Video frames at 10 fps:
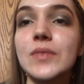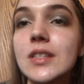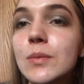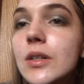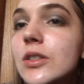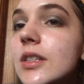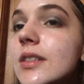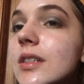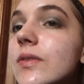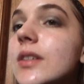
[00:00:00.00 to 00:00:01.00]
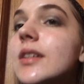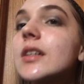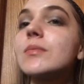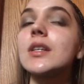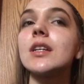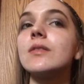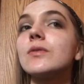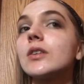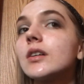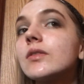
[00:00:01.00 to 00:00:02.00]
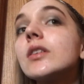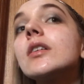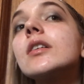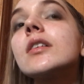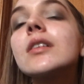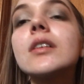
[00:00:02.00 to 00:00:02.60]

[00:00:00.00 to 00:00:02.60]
Especially because I feel like I'm taking forever.